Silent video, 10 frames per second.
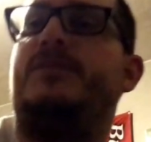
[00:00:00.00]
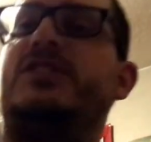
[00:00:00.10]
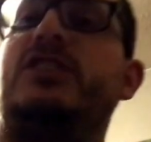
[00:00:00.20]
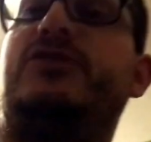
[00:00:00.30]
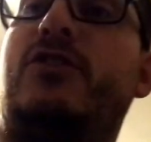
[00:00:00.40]

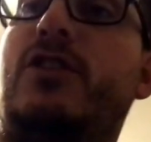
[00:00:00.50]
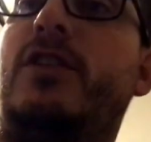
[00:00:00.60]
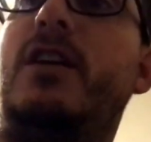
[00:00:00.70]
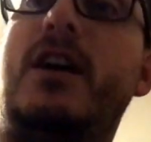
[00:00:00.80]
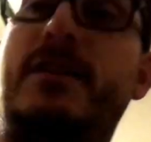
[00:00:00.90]
This is
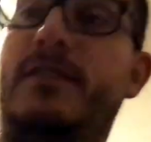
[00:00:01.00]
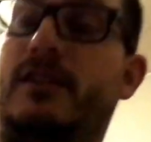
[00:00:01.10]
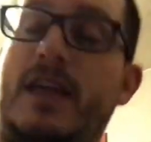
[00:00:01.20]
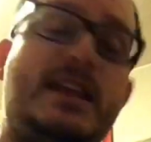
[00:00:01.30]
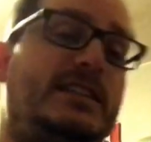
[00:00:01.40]
for the
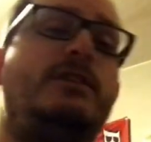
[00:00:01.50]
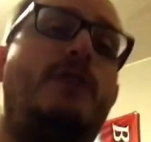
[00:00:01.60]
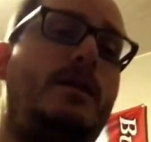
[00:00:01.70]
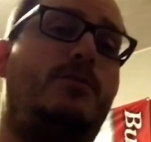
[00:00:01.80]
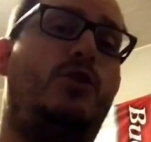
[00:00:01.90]
Lacey
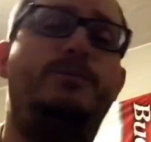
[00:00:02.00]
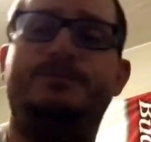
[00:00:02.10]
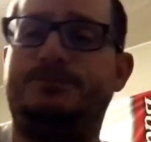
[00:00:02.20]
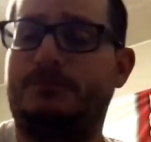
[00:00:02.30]
Rainbow.